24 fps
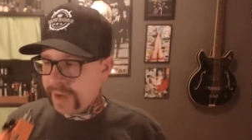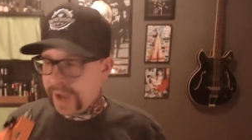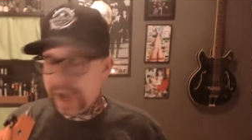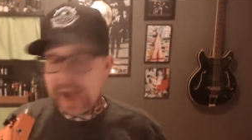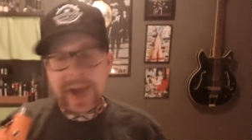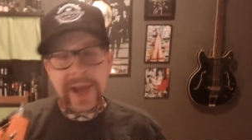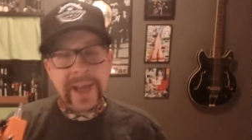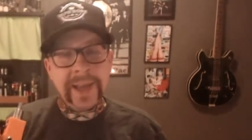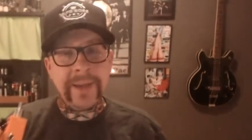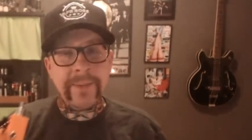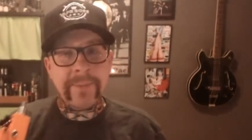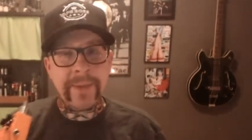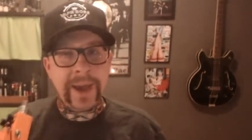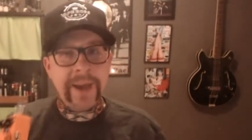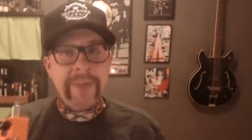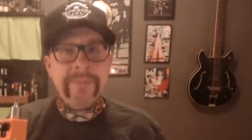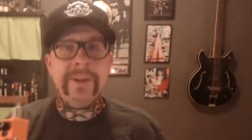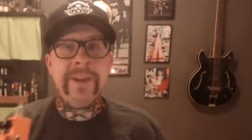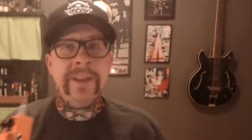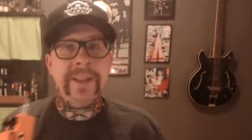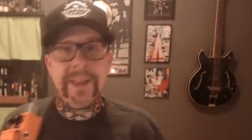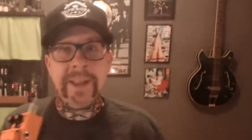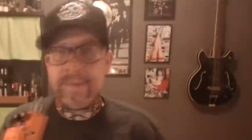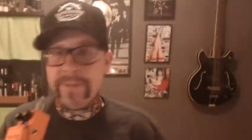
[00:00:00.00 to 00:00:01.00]
I am
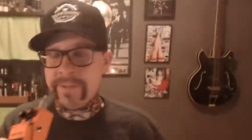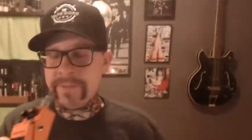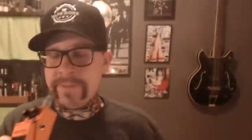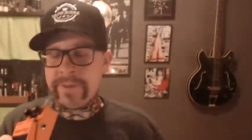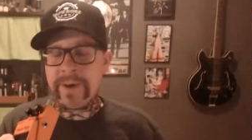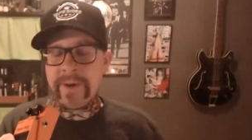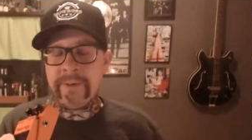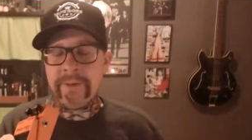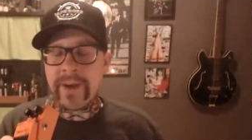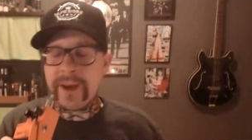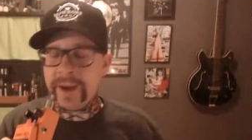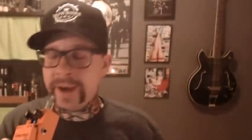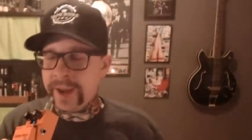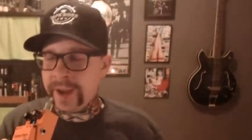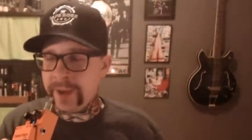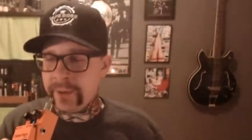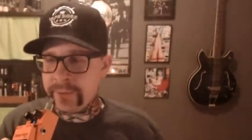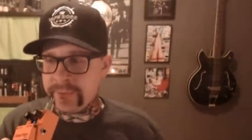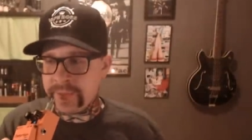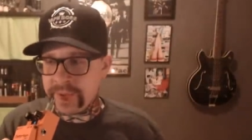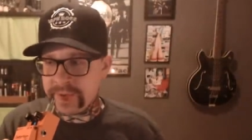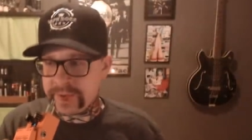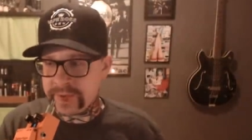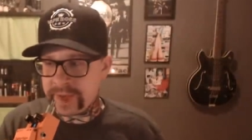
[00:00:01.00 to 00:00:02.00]
having a love affair right now
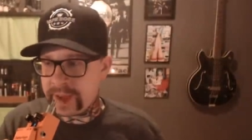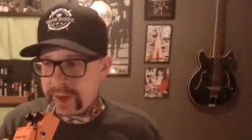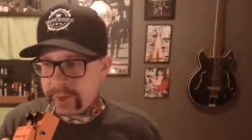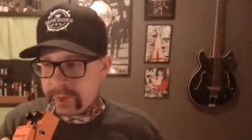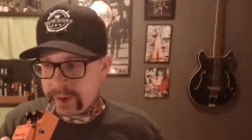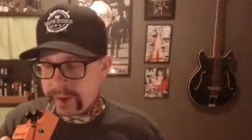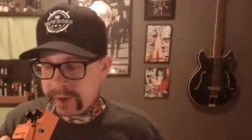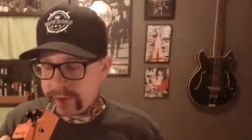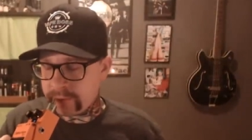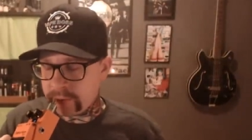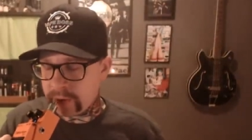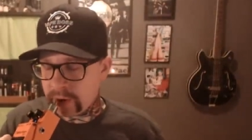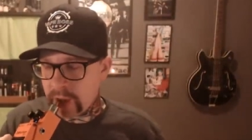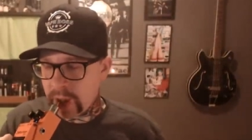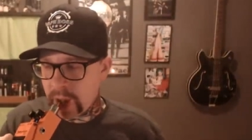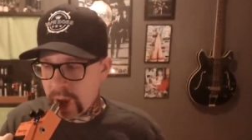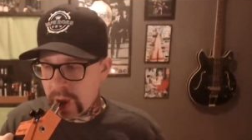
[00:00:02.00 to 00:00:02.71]
with this atomizer.